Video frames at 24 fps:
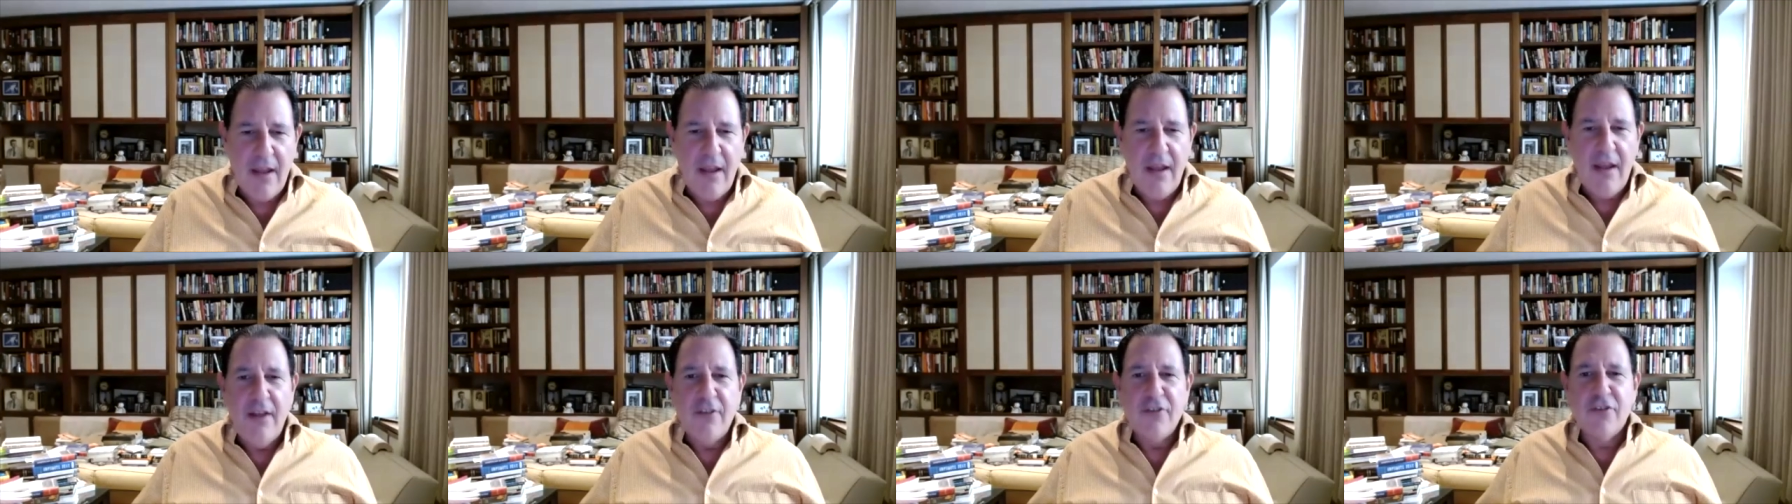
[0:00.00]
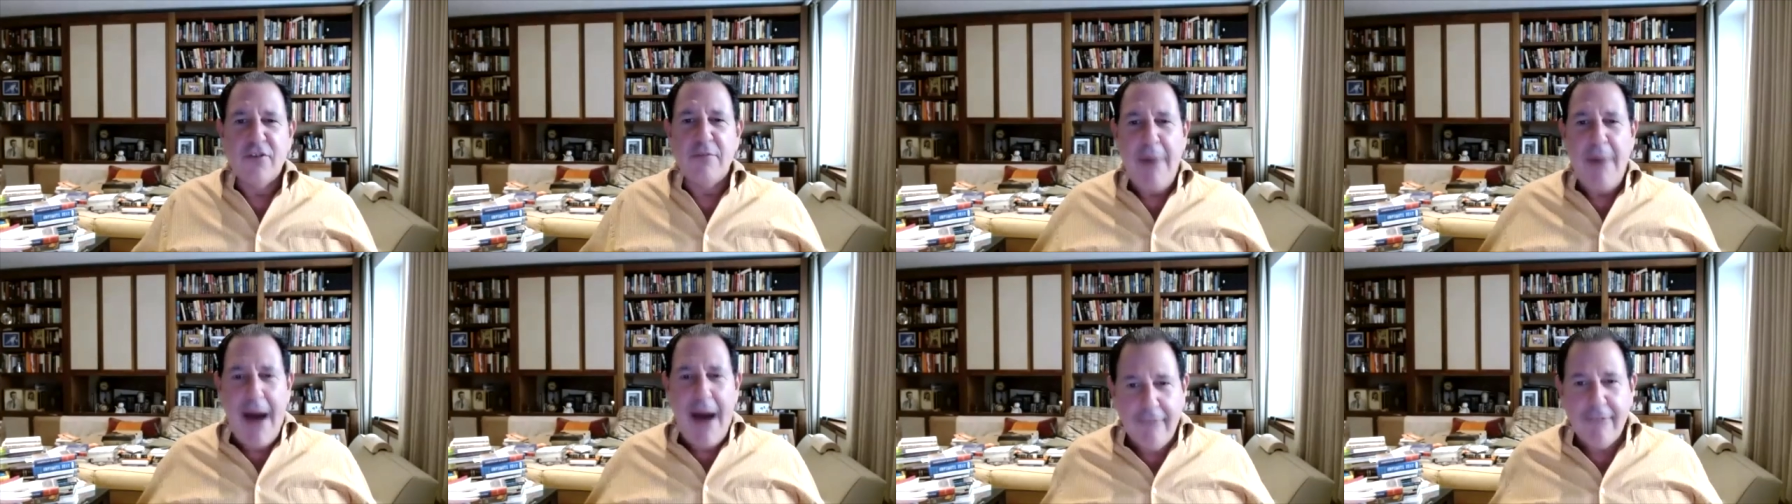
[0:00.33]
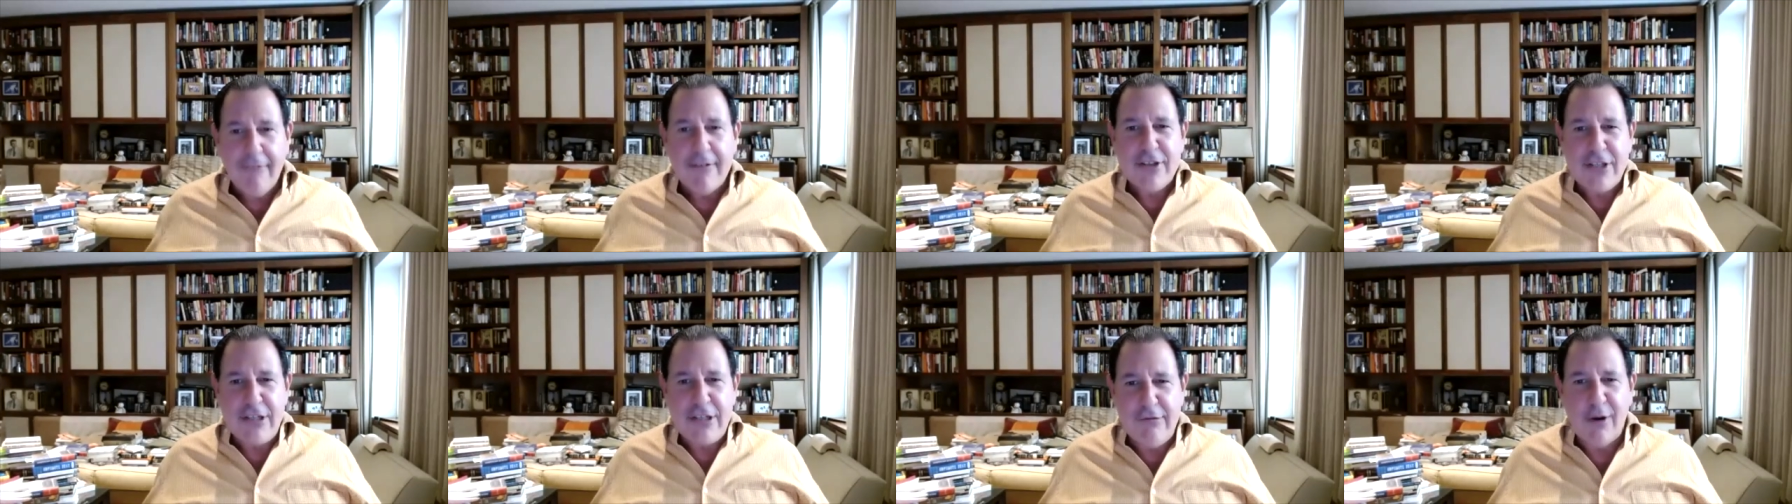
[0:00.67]

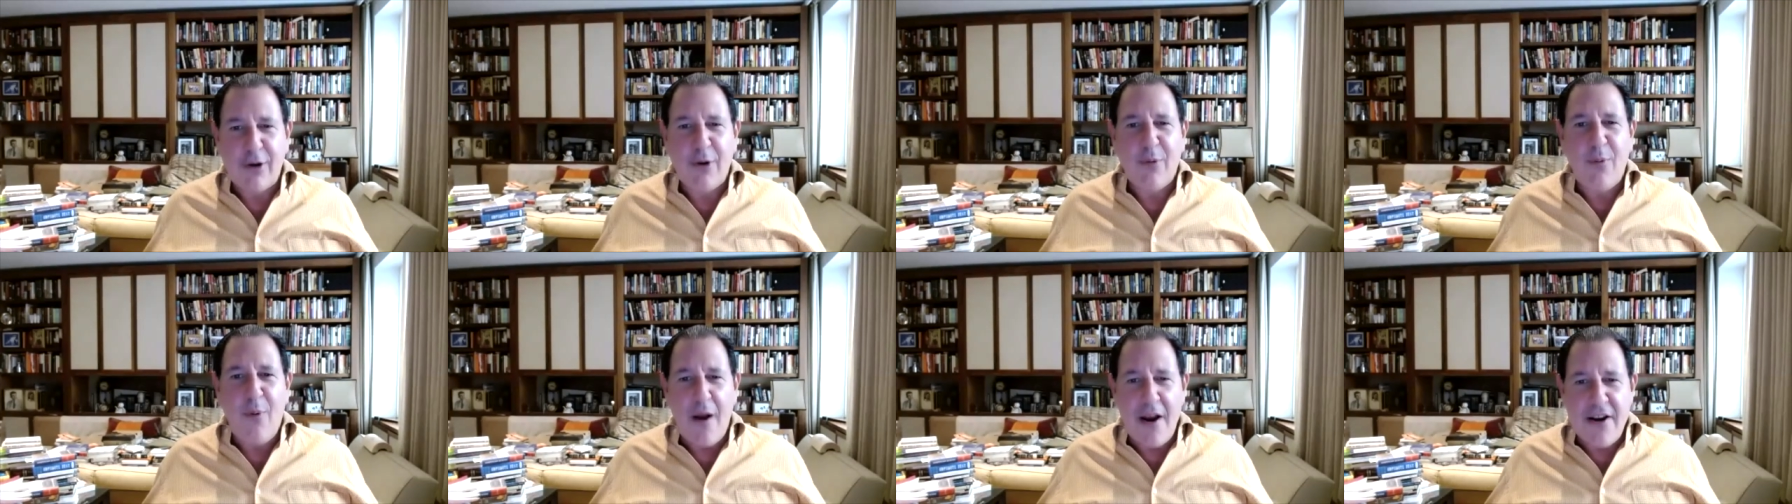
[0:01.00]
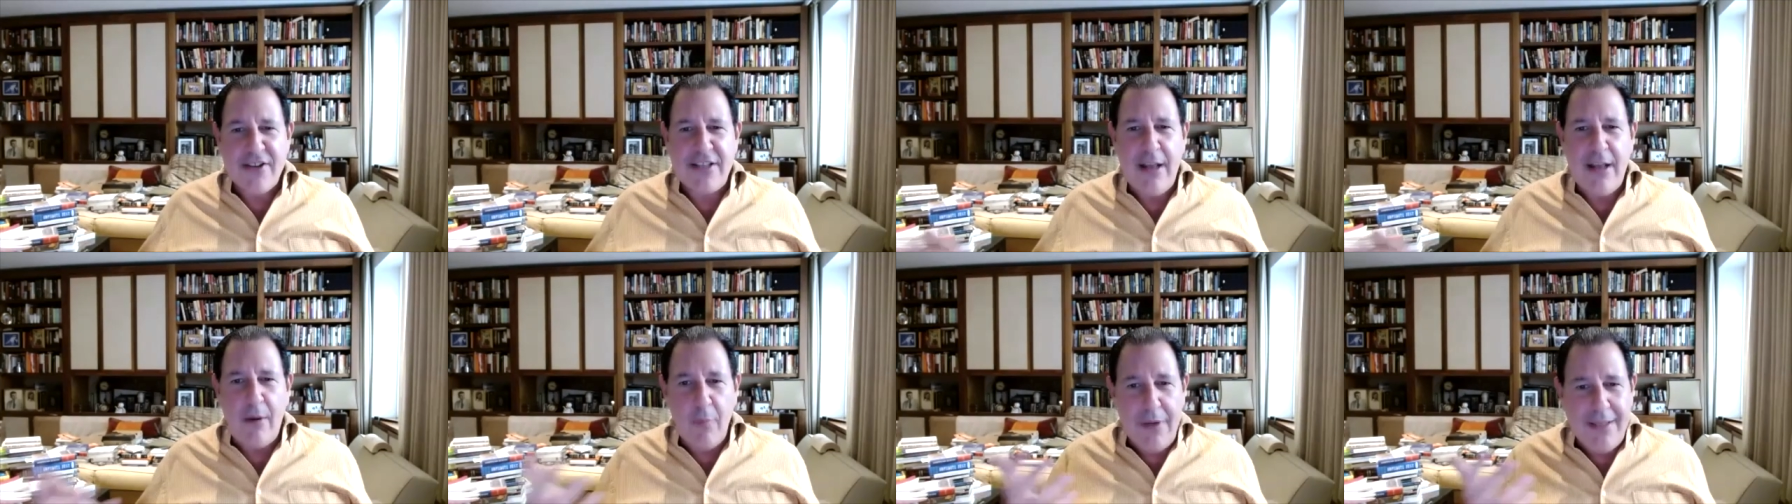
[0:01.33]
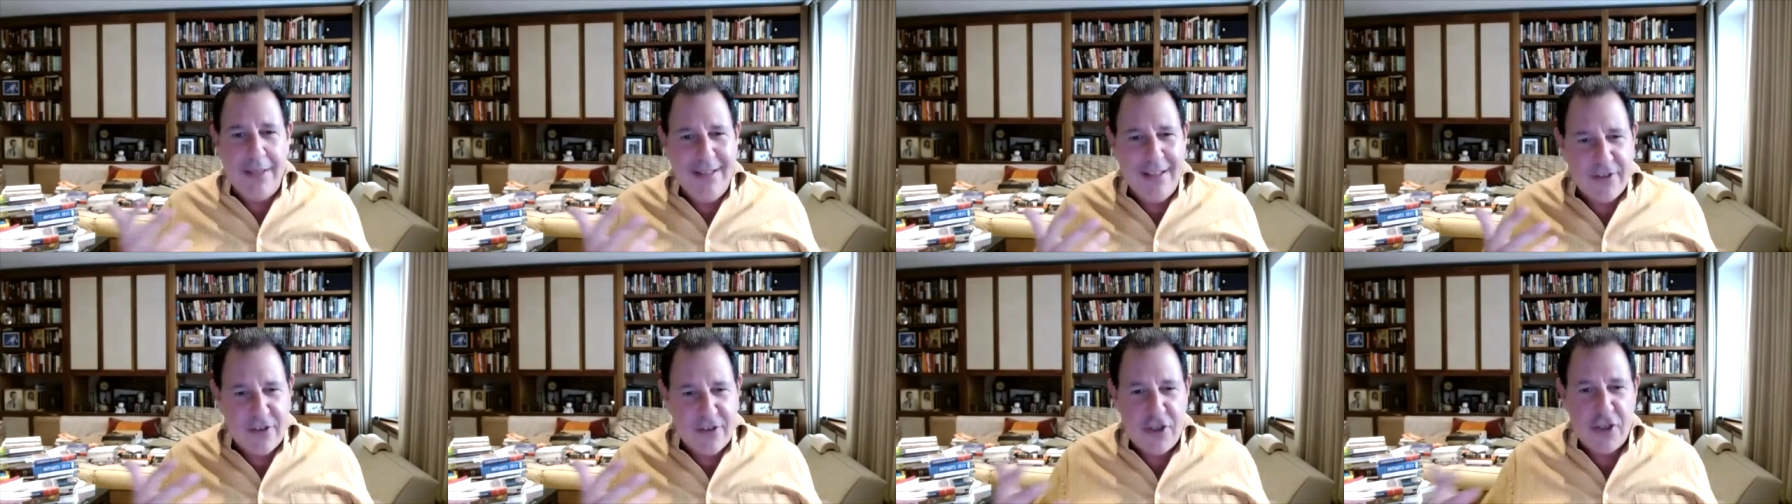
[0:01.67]
Democracy requires that we
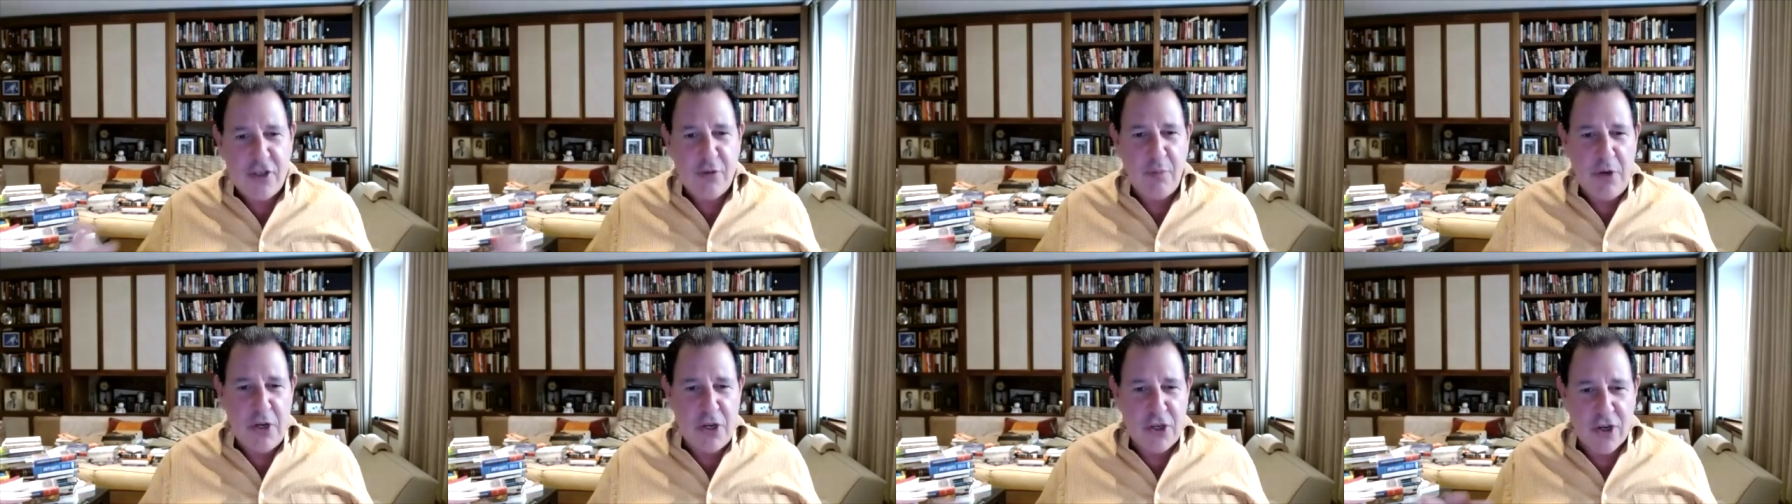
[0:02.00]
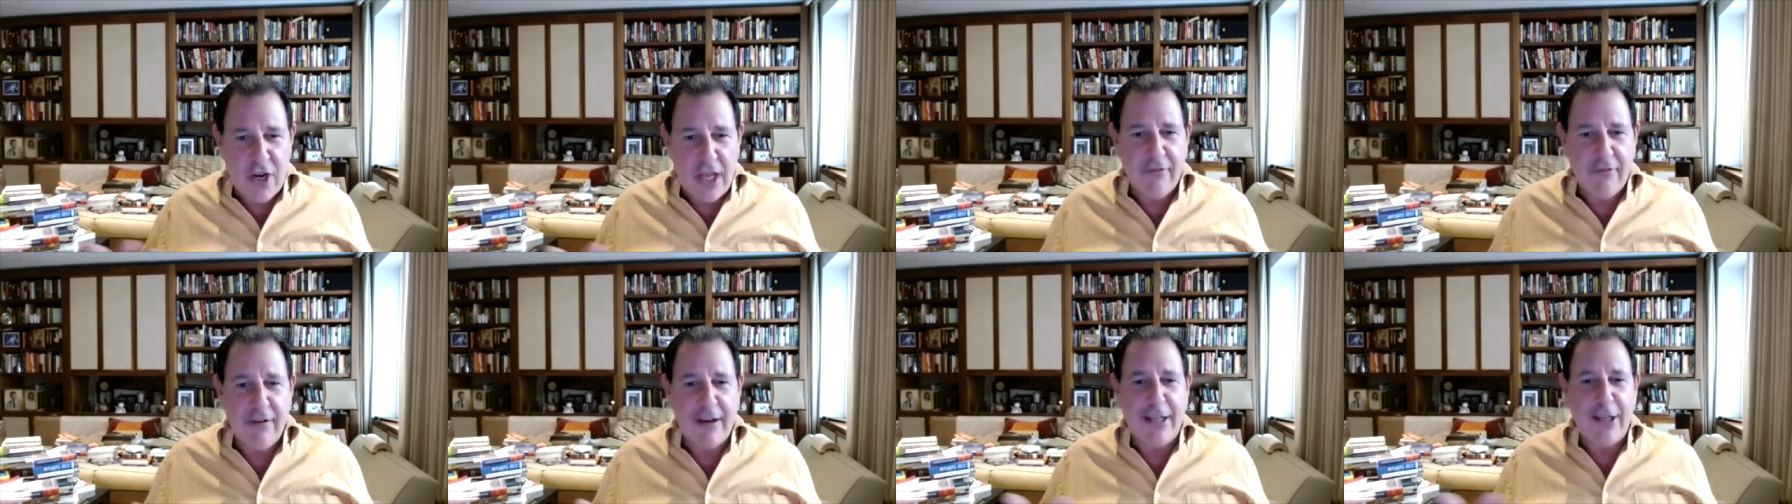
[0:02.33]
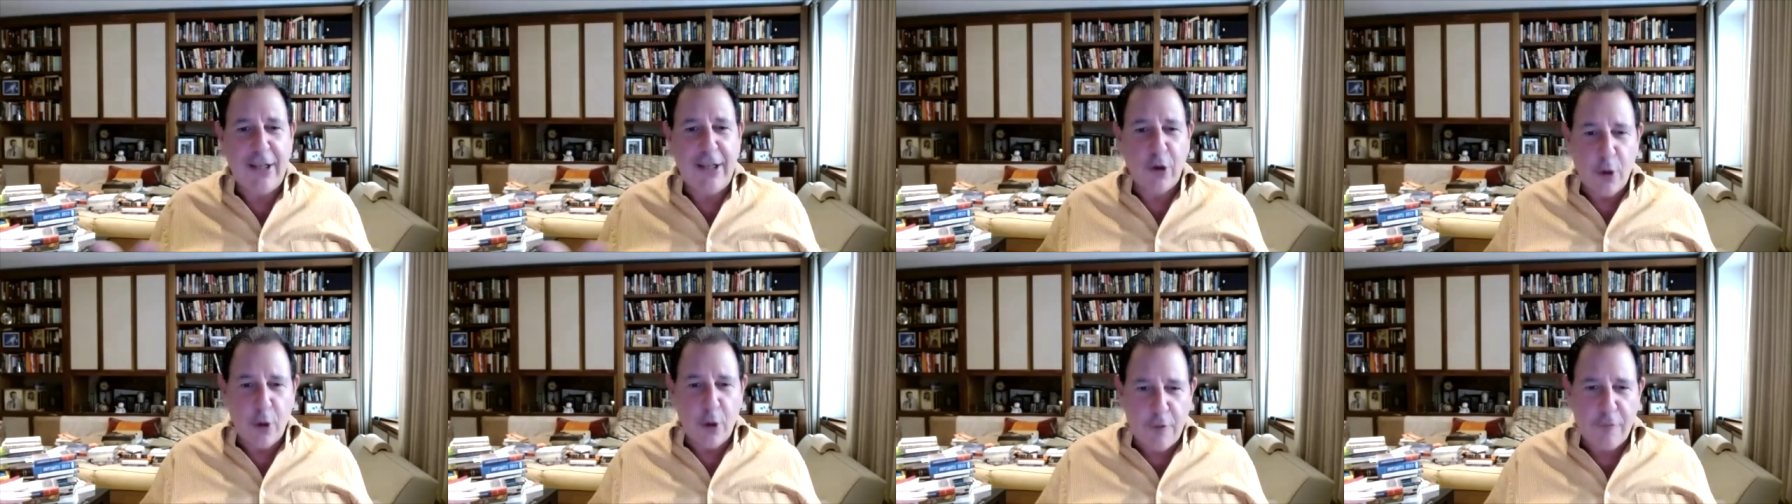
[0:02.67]
listen to each other and
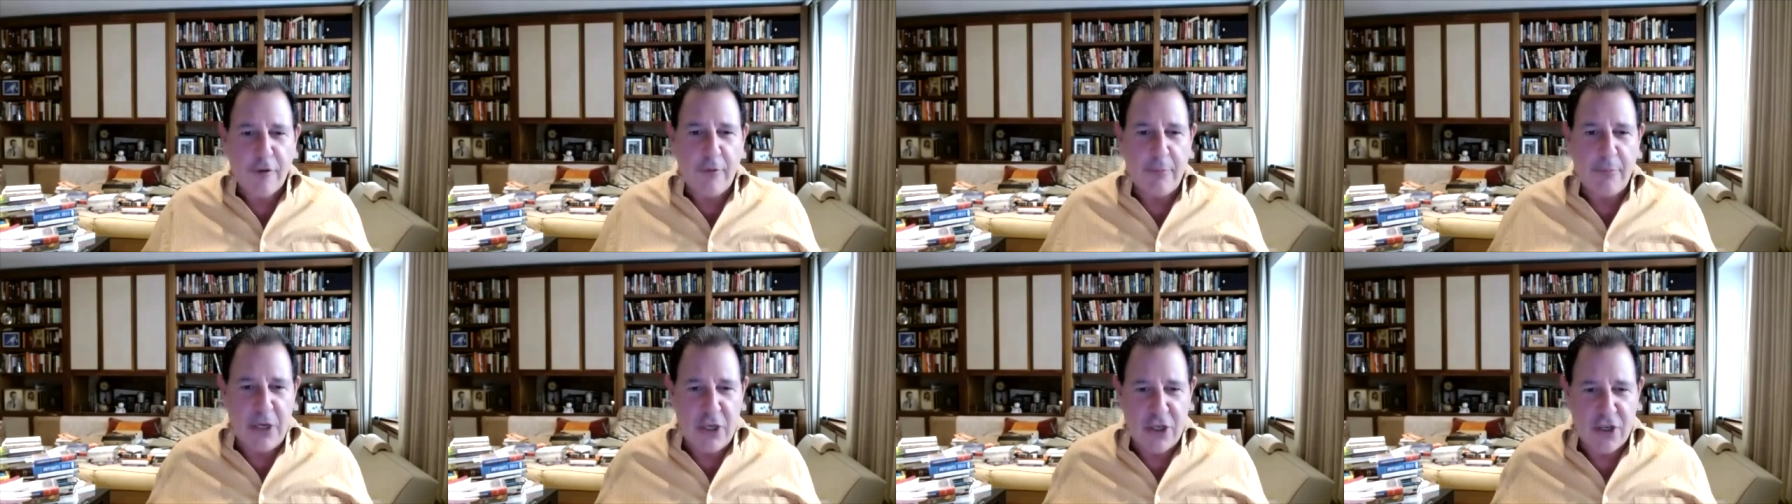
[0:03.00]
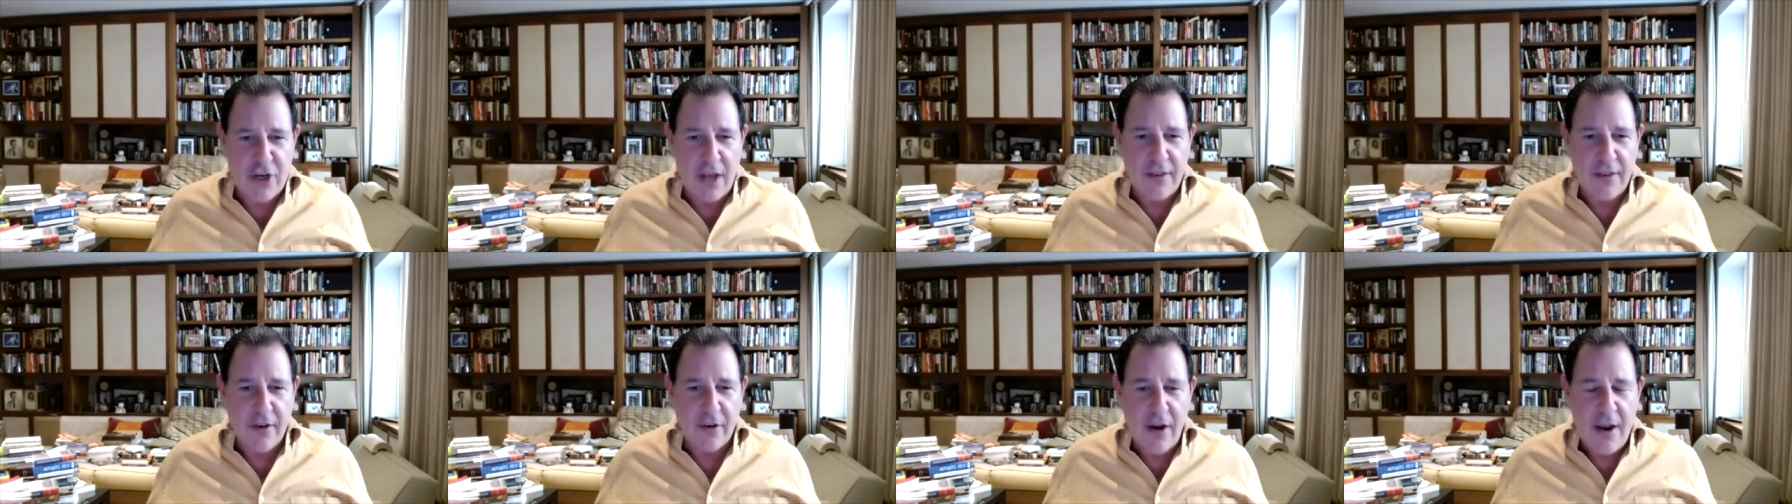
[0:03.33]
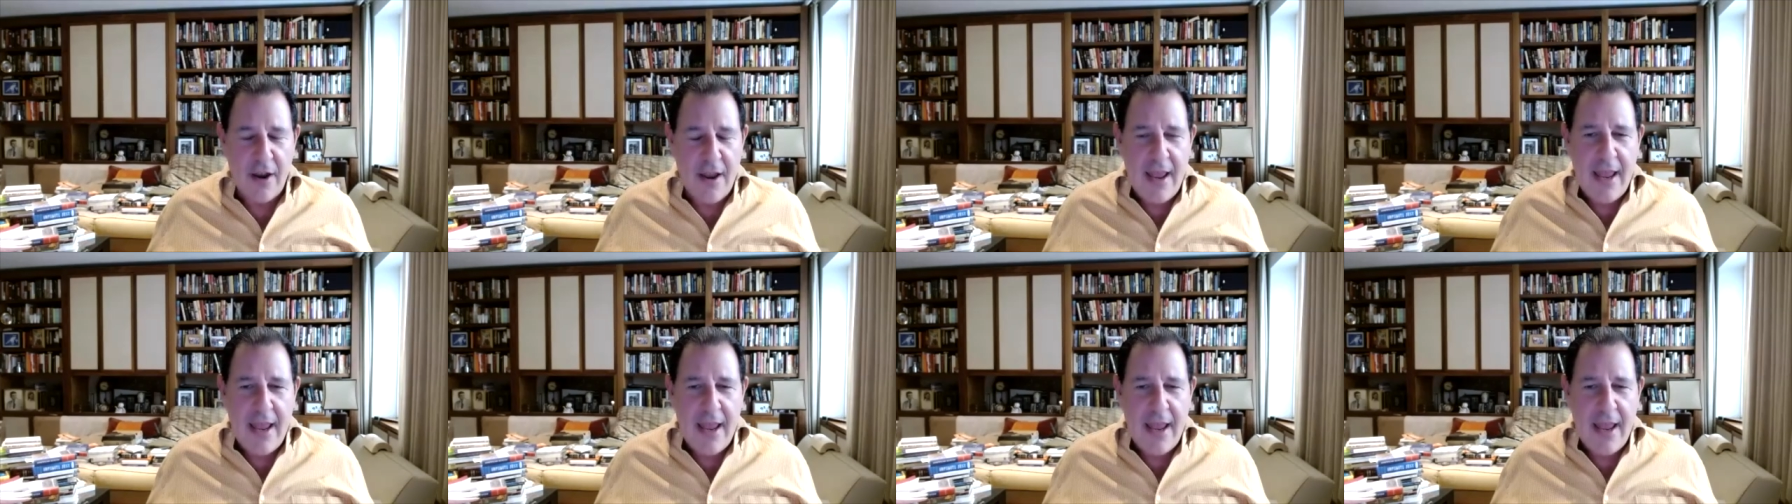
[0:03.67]
learn from each other.